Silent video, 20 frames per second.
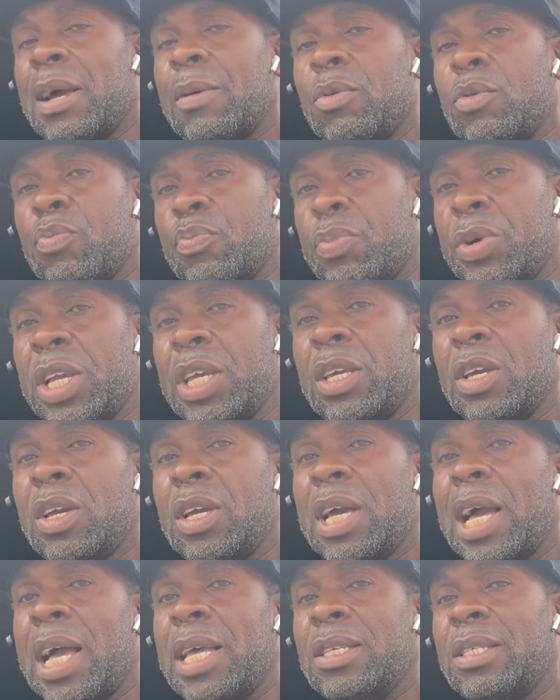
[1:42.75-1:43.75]
I'll bring it
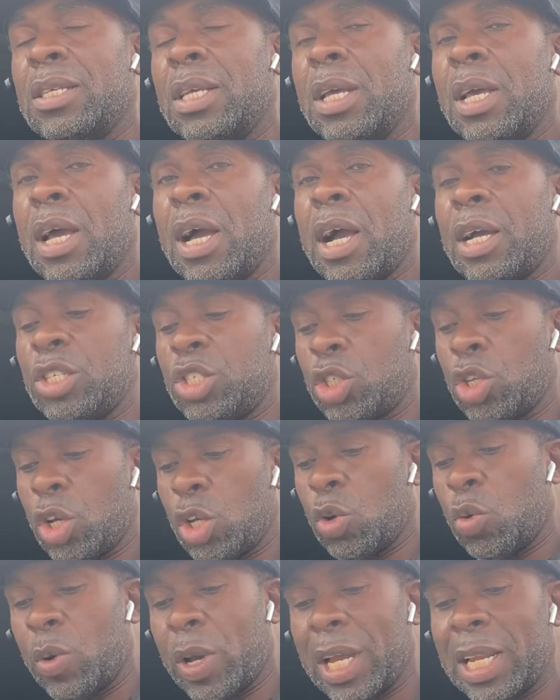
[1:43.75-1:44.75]
guys and show
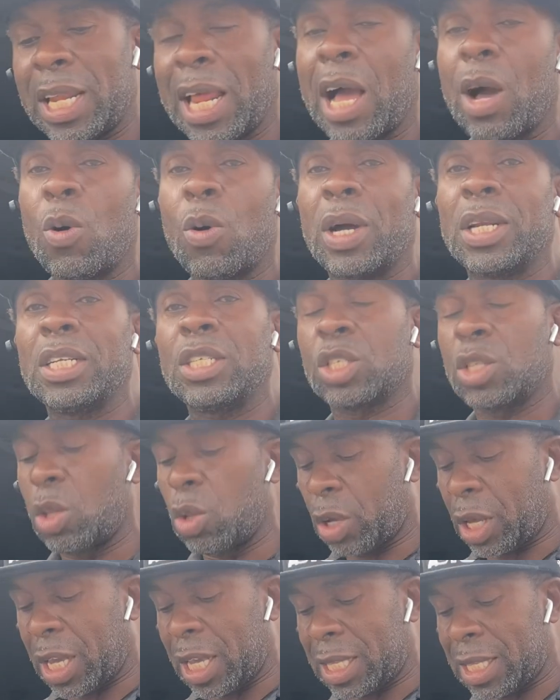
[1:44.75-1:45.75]
you where that one is
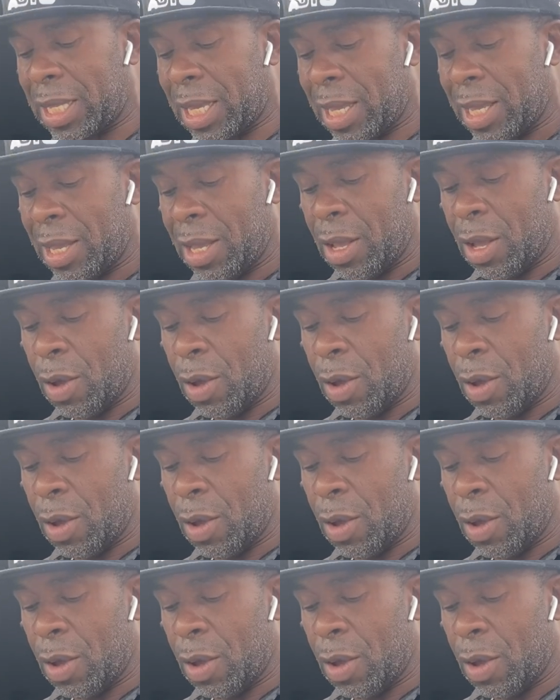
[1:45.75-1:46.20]
located.